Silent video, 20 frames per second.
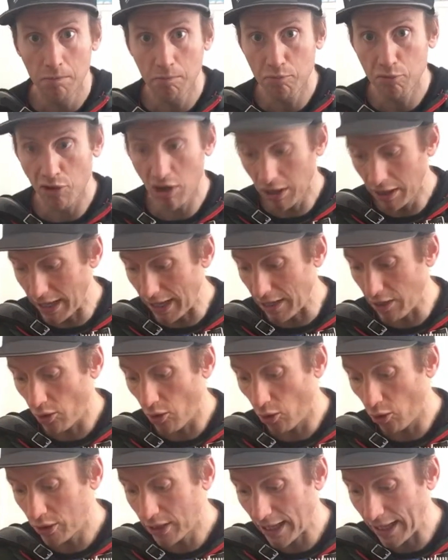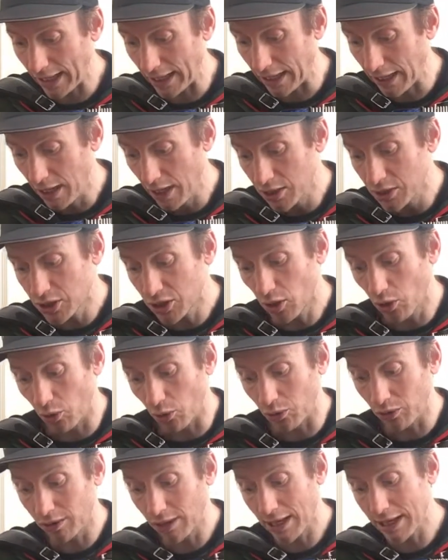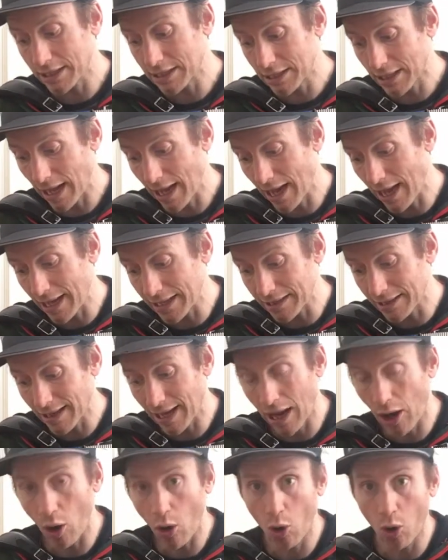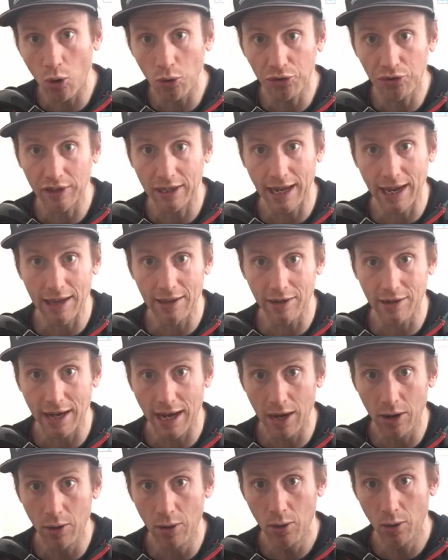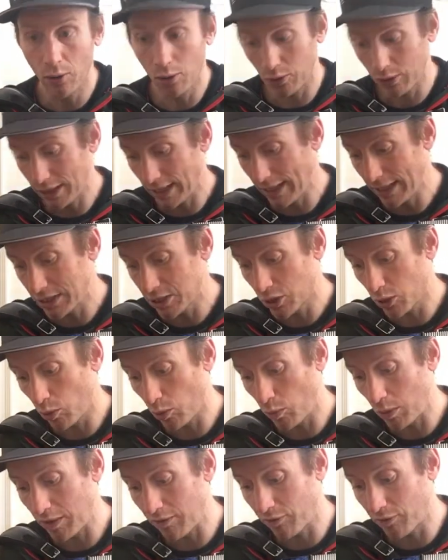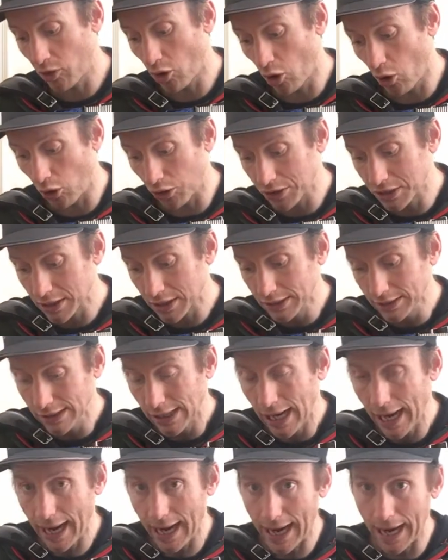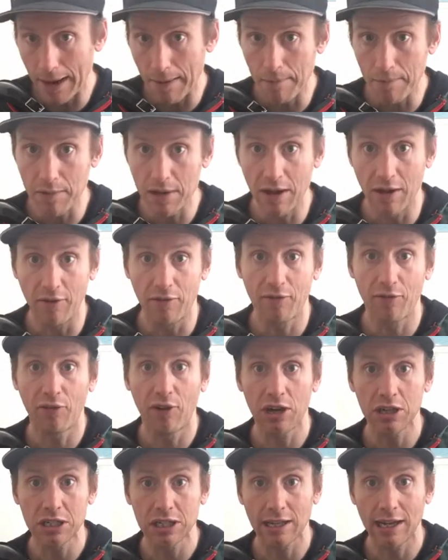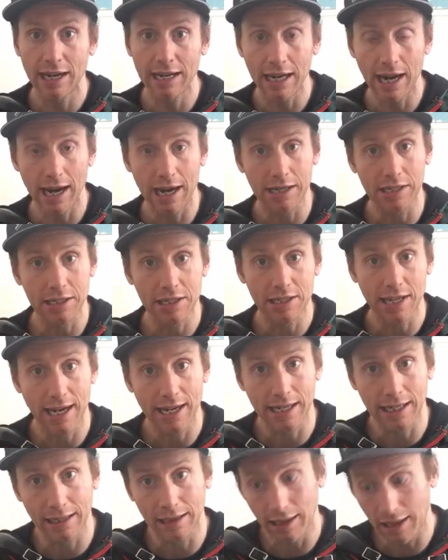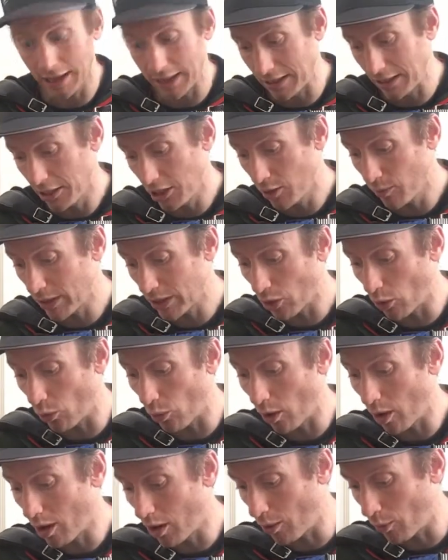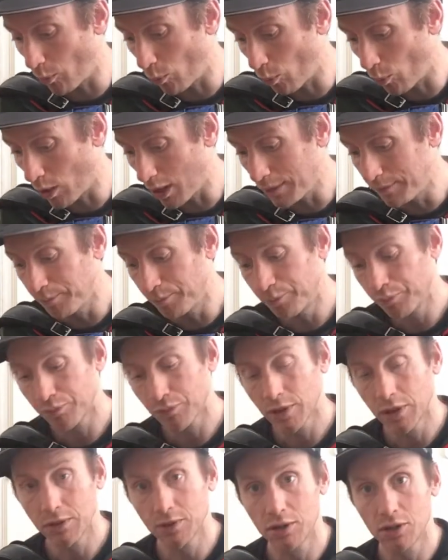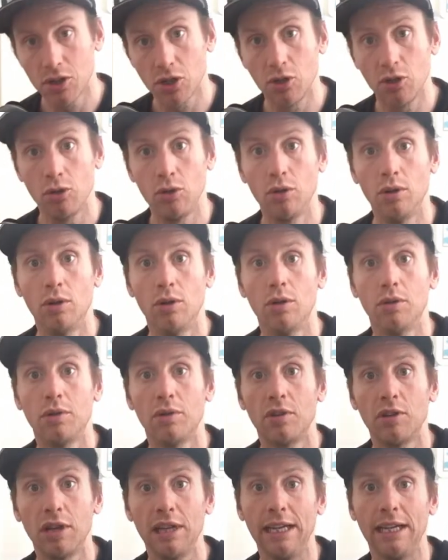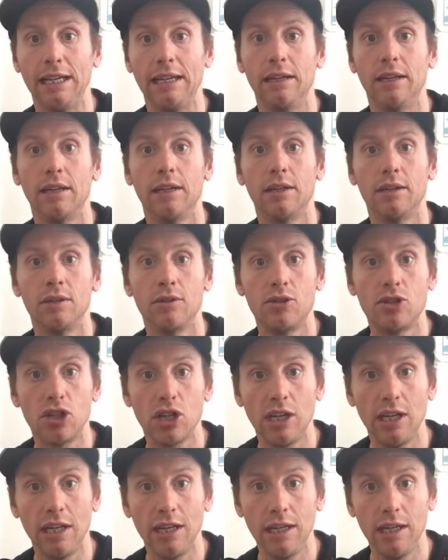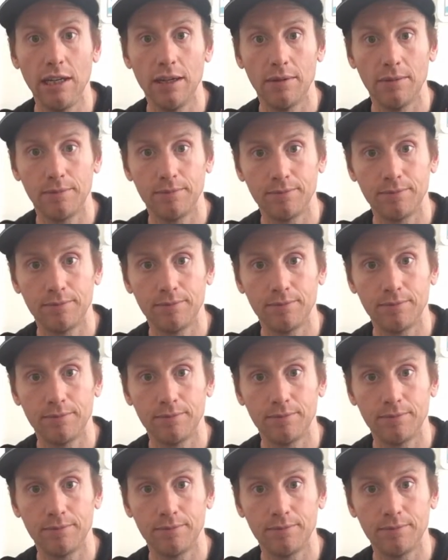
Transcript: Brilliant. Okay, so let's add that all together now. Okay, so we've got the first line and the second line. Here we go. 1, 2, 3. G,